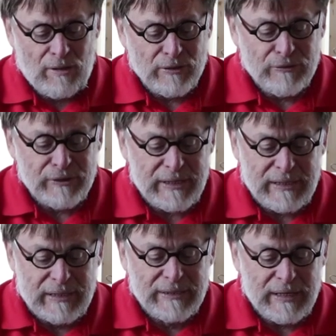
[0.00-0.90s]
all you
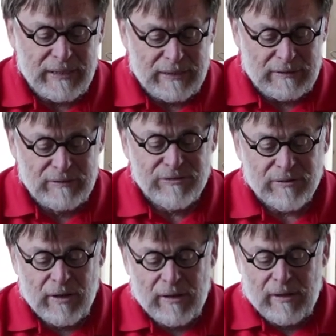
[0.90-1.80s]
need
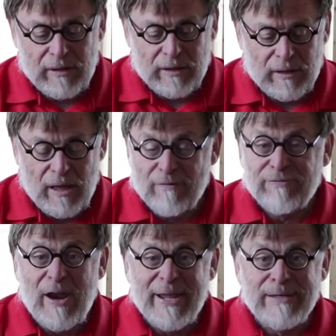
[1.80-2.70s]
is a
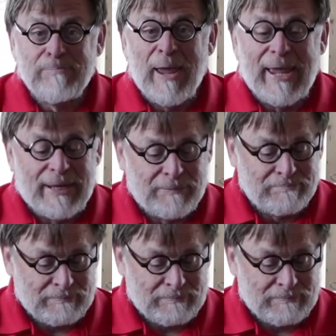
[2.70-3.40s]
frying pan.